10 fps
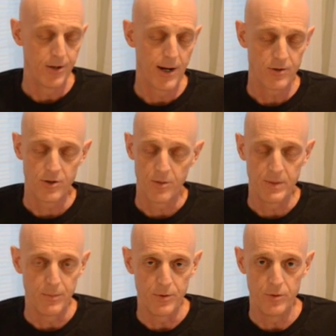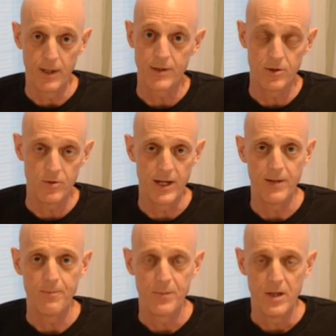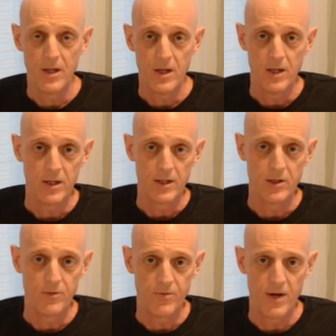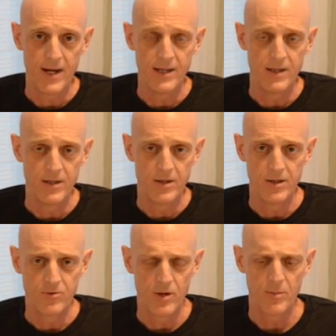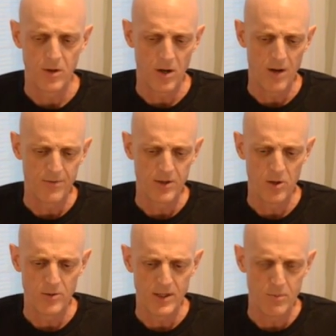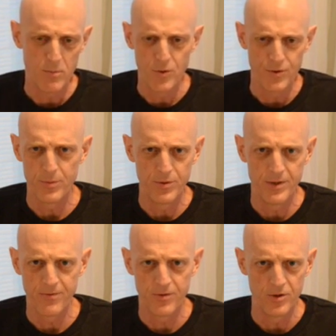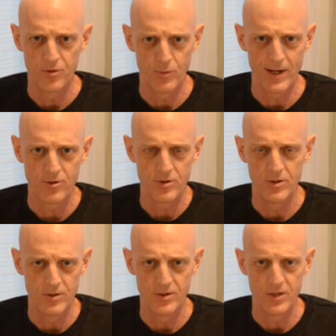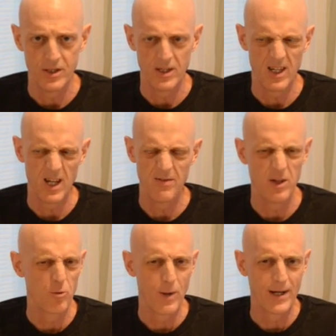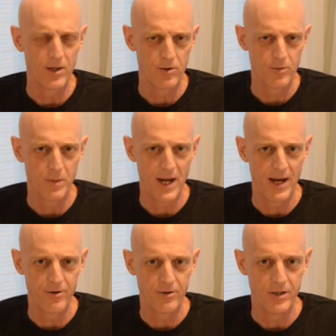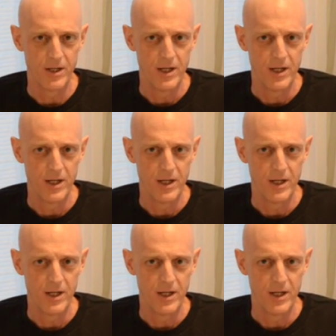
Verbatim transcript: there actually are people who like to do that, uh, you find that the tremor often goes in multiple different directions in a kind of irregular pattern.